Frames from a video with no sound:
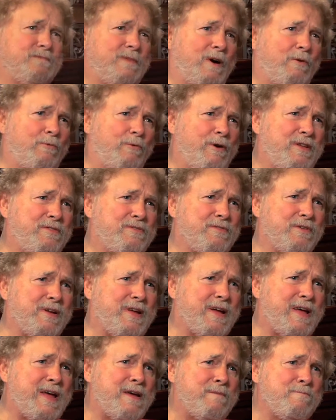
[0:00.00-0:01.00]
Aretha
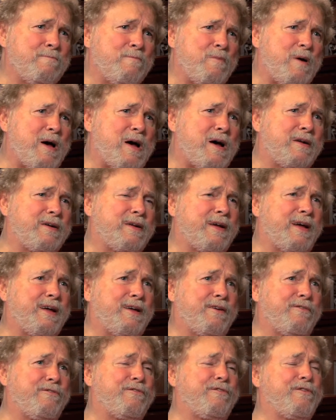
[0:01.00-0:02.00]
came about
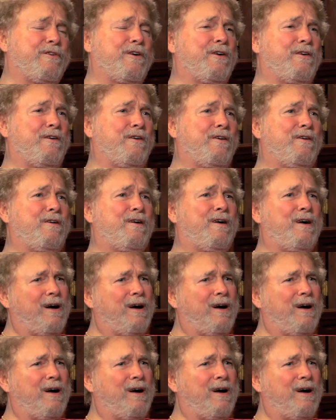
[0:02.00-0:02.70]
as a